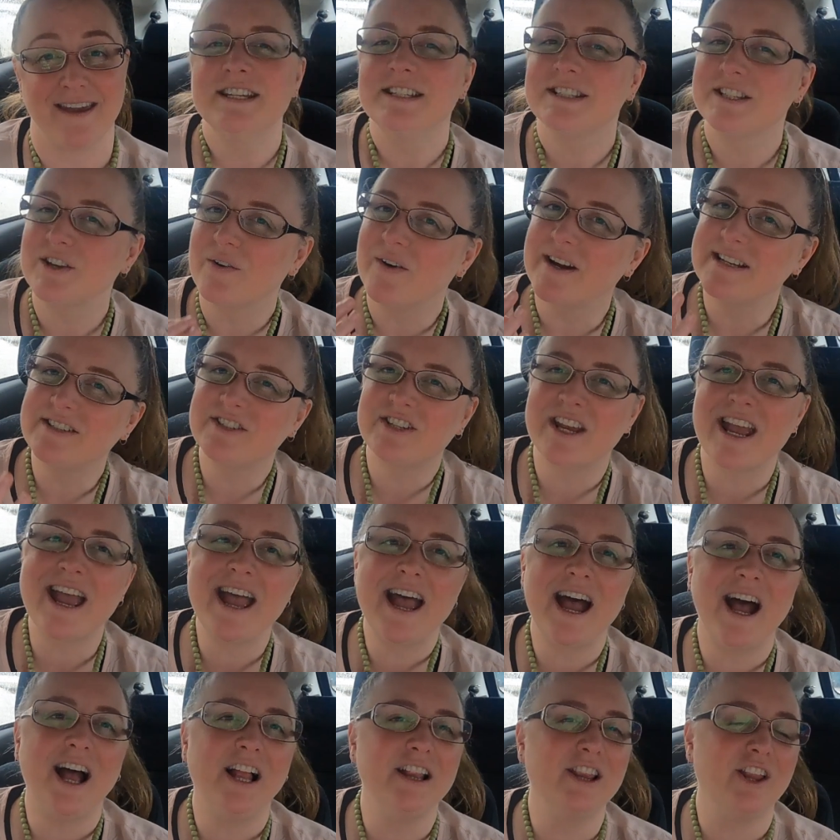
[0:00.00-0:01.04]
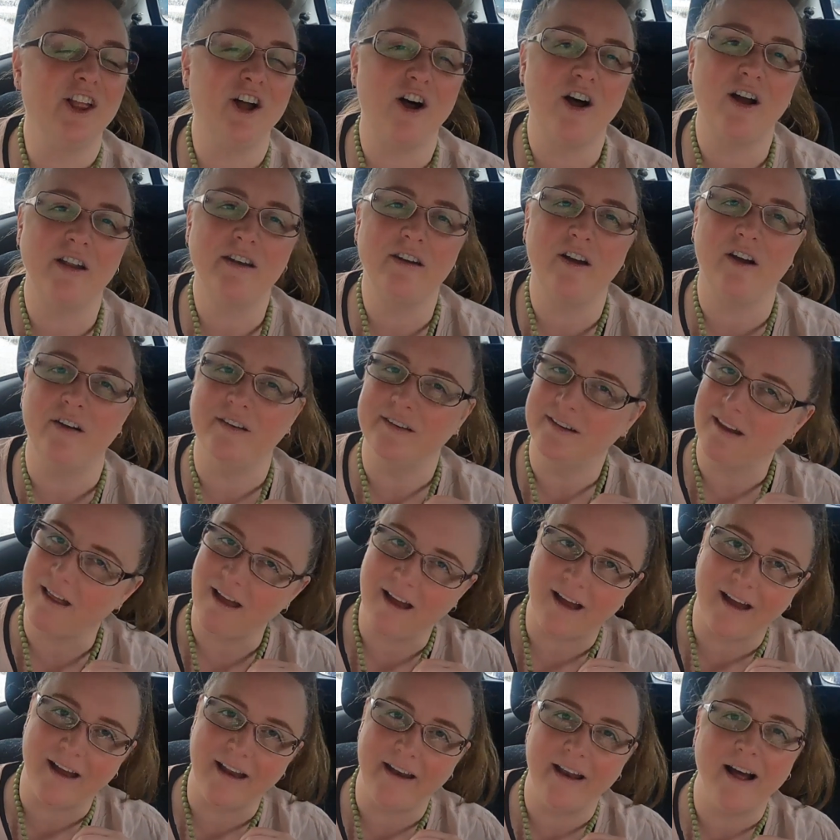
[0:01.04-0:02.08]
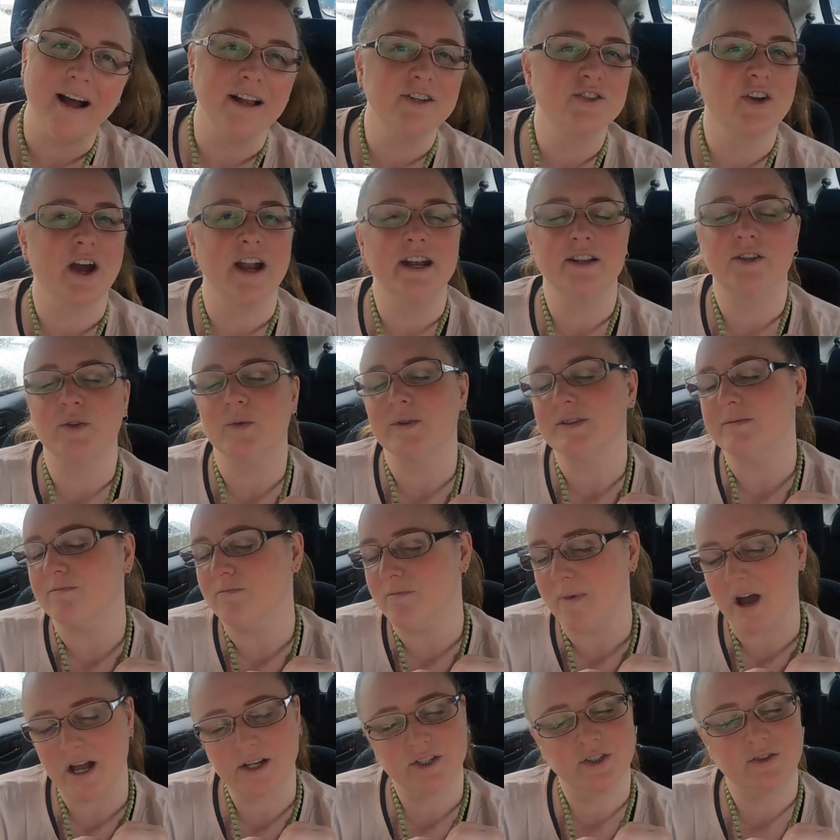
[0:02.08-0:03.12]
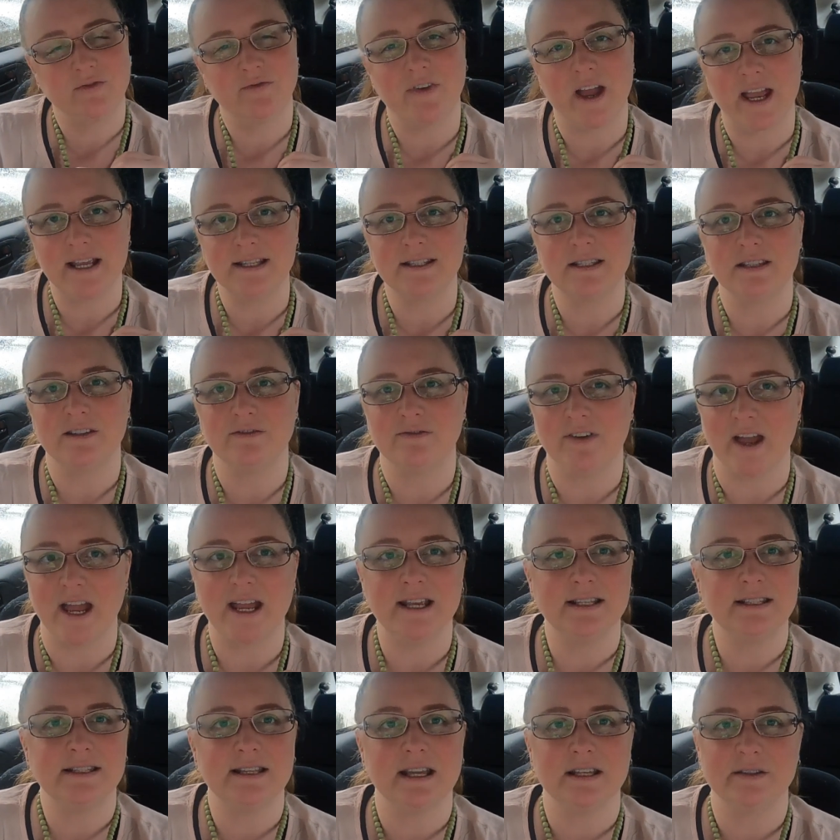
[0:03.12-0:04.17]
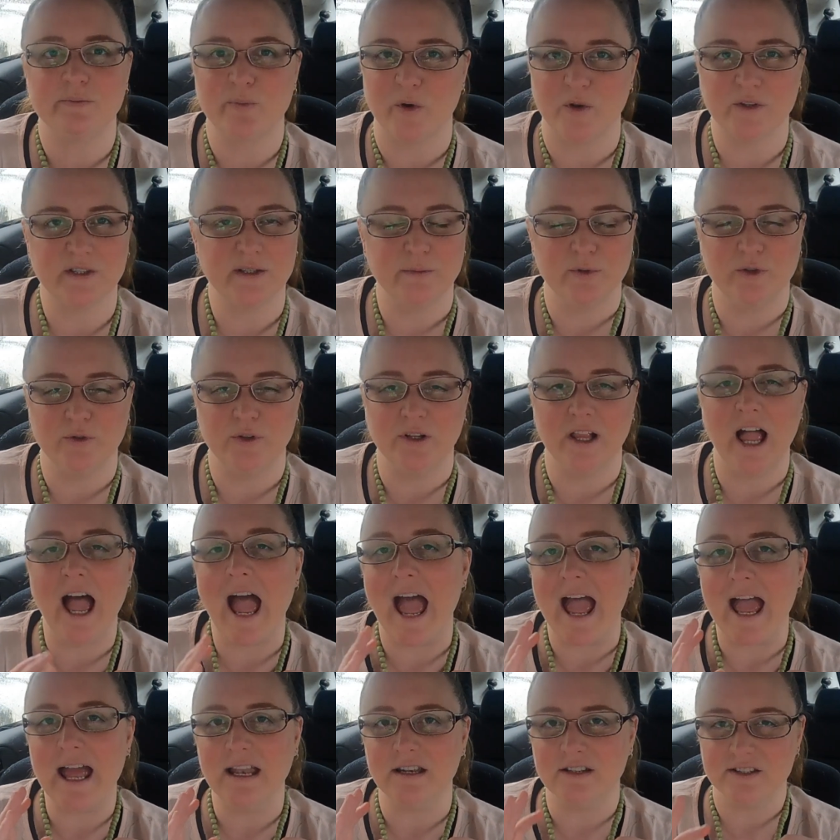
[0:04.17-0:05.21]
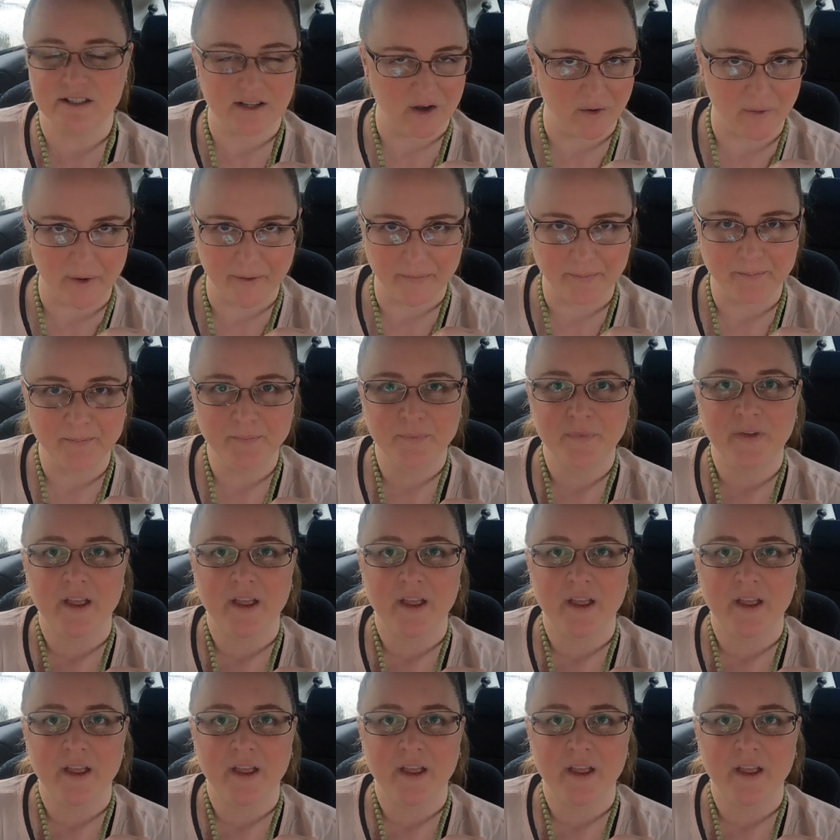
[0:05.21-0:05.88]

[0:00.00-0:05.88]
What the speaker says: So I share a lot online. I try to do as much face-to-face as possible and so on.